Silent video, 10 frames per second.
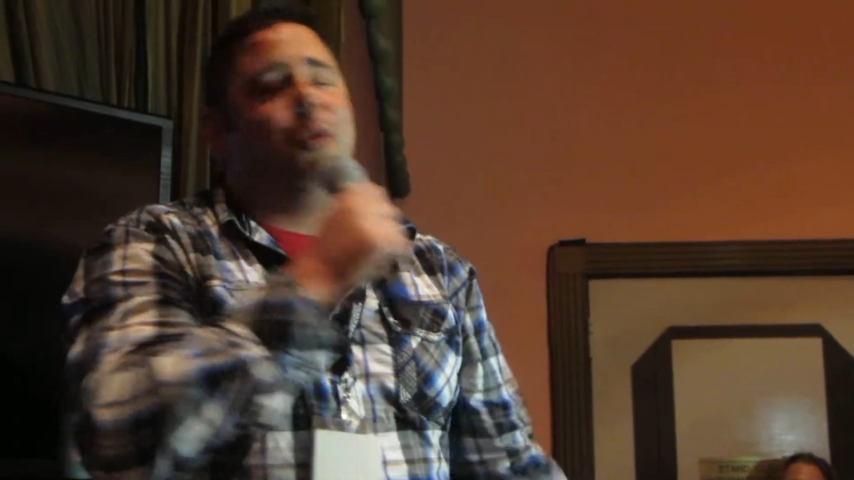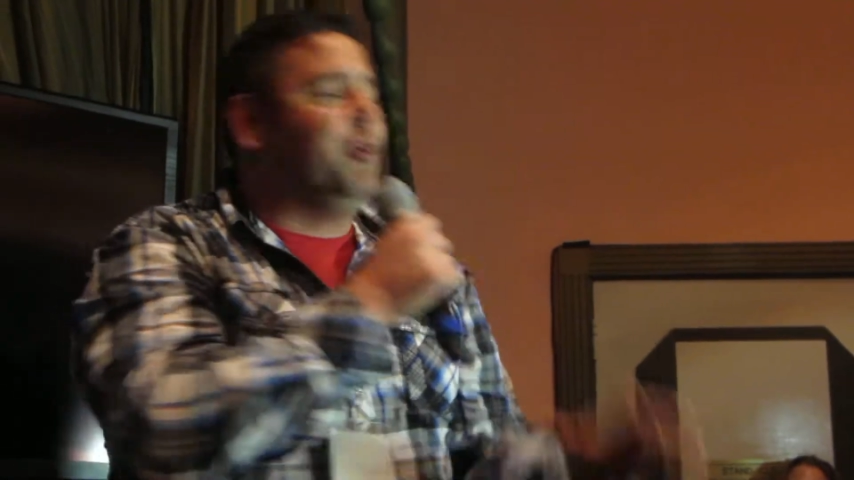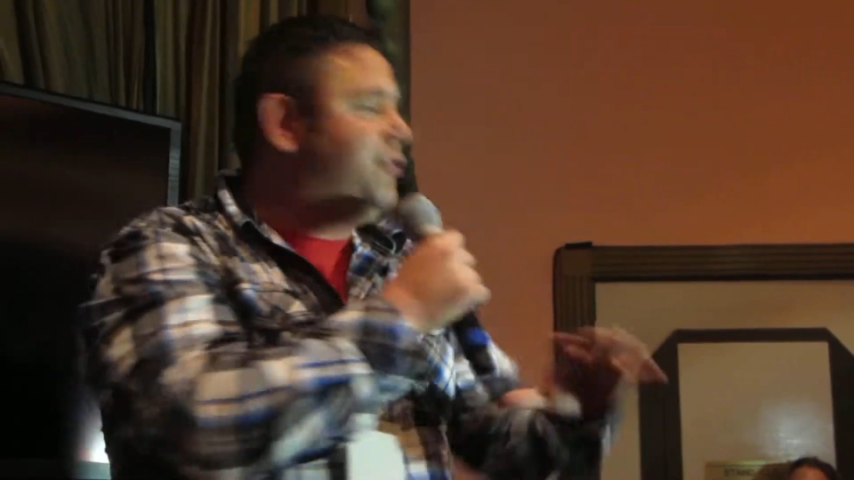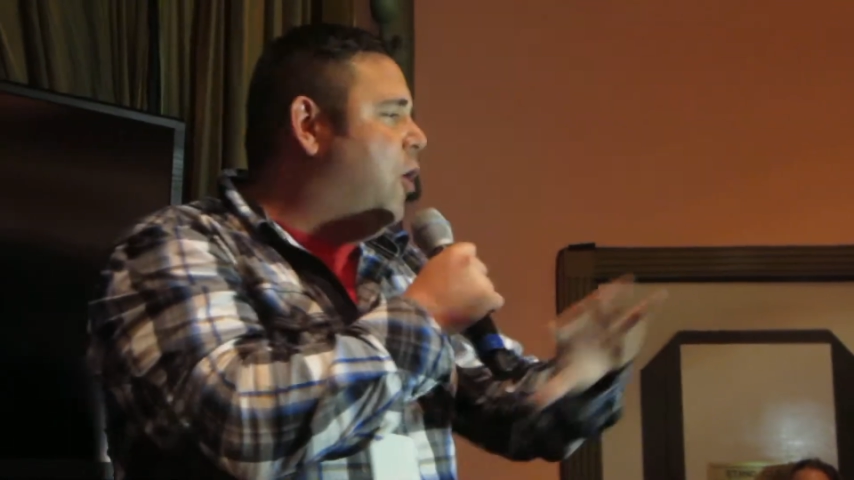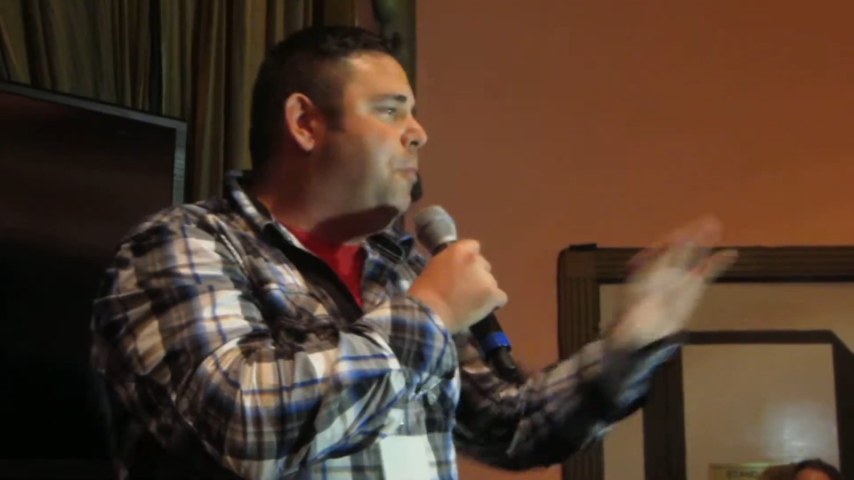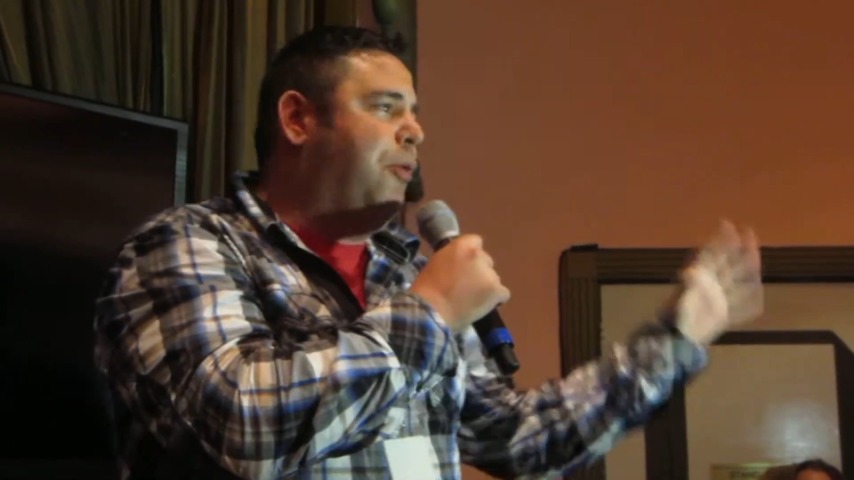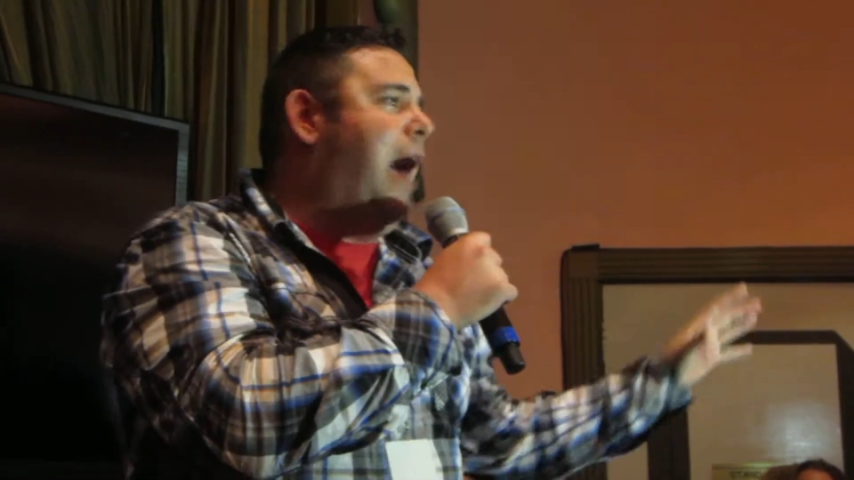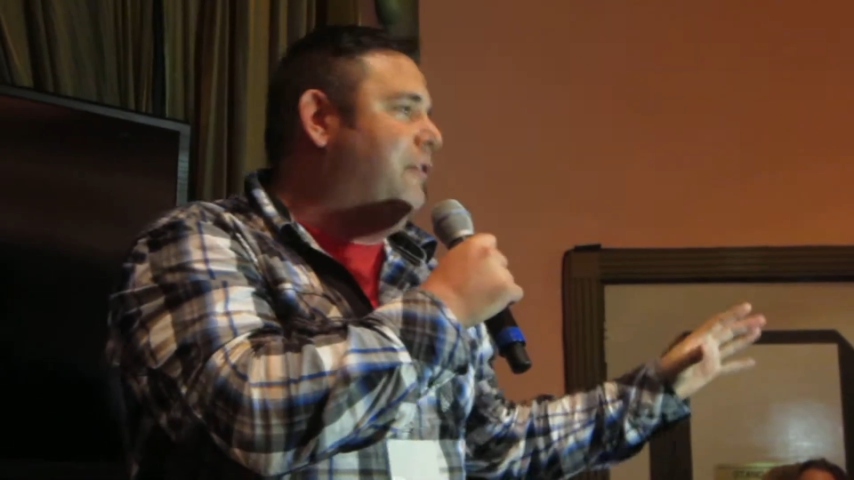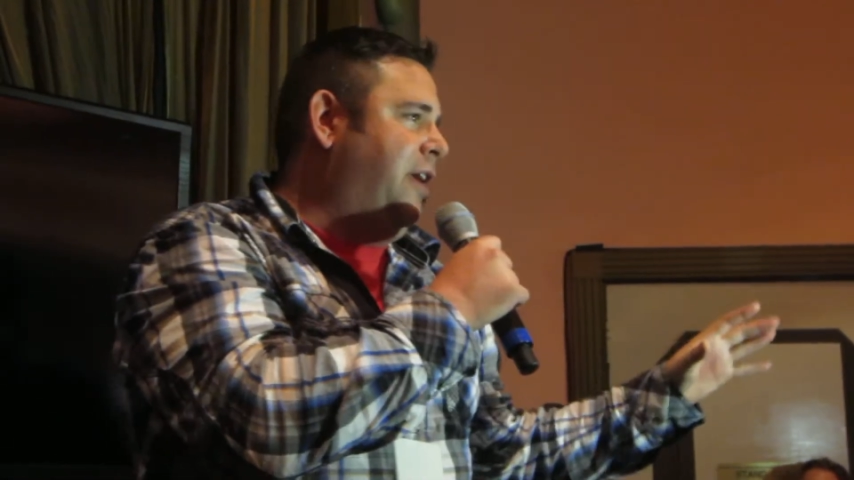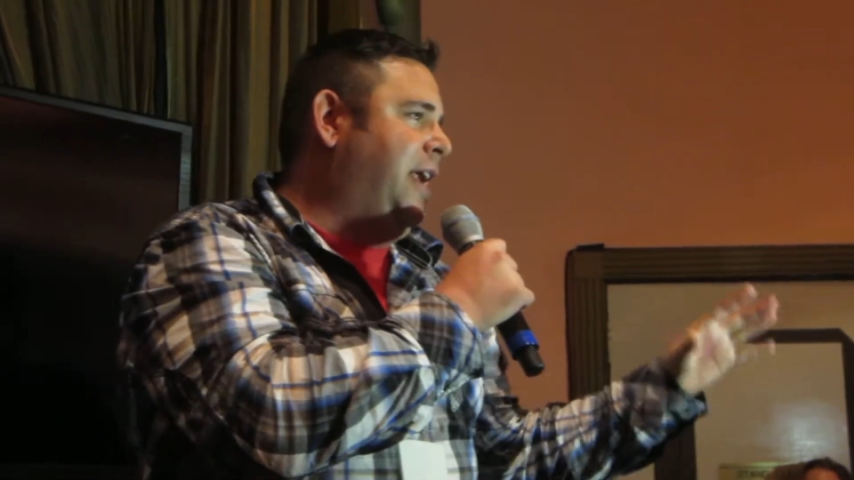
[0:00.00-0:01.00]
We're so
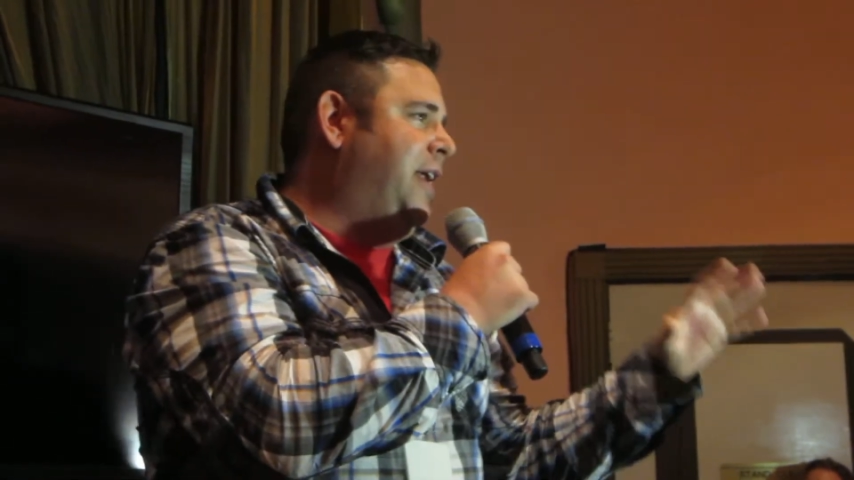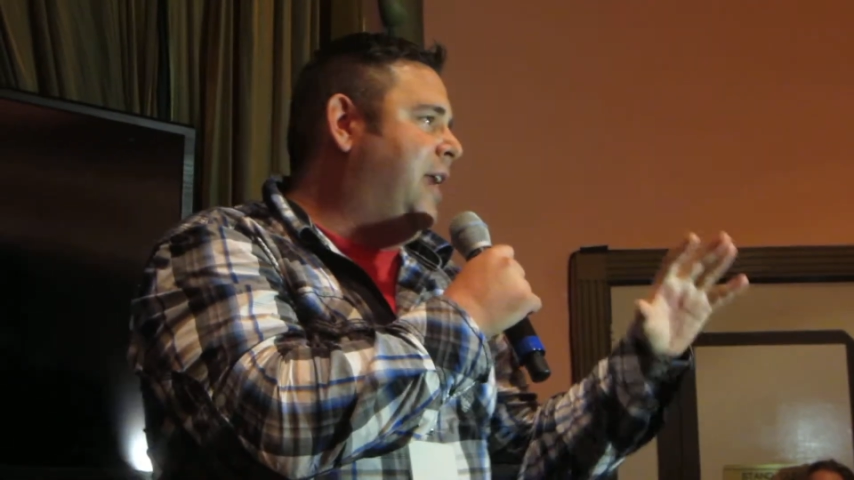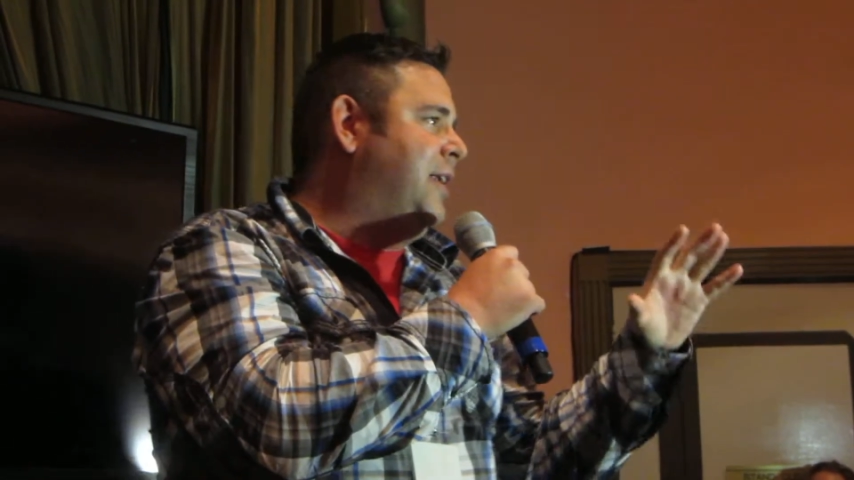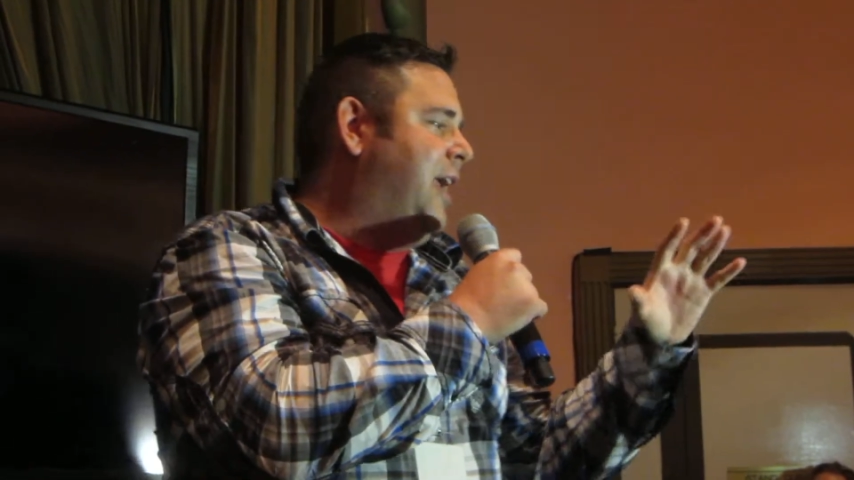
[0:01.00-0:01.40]
proud of it,